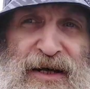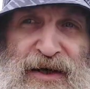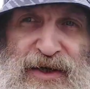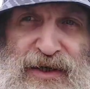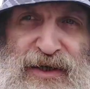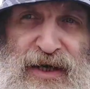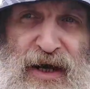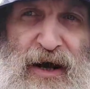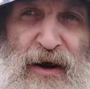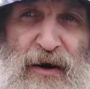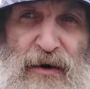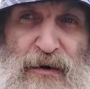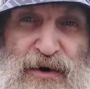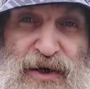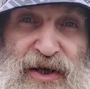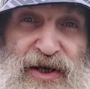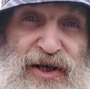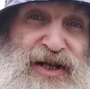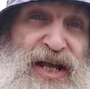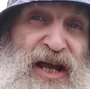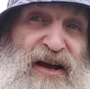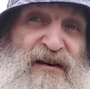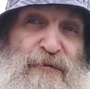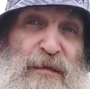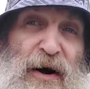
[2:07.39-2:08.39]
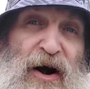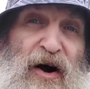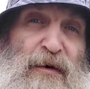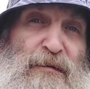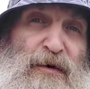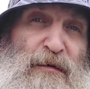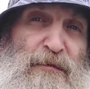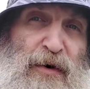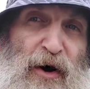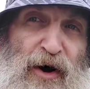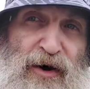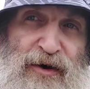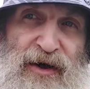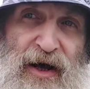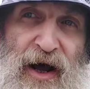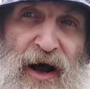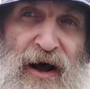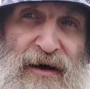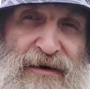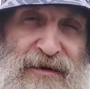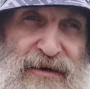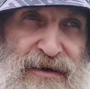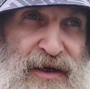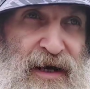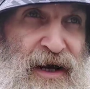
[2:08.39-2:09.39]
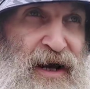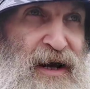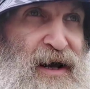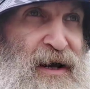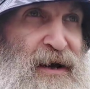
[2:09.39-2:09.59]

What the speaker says: It was the Steve Perryman podcast,